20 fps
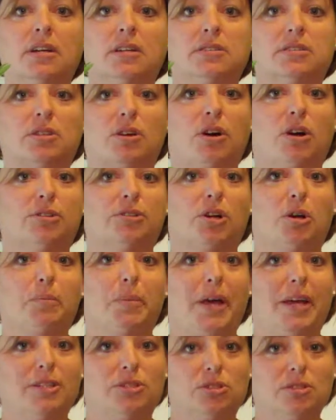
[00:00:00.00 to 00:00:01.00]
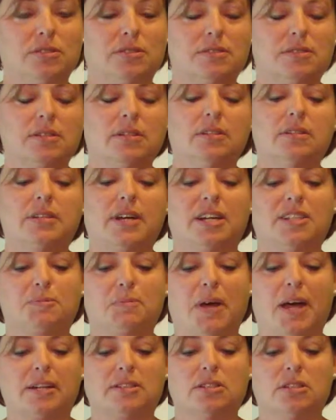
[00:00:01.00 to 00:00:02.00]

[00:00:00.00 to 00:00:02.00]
It's called herbaceous, dies back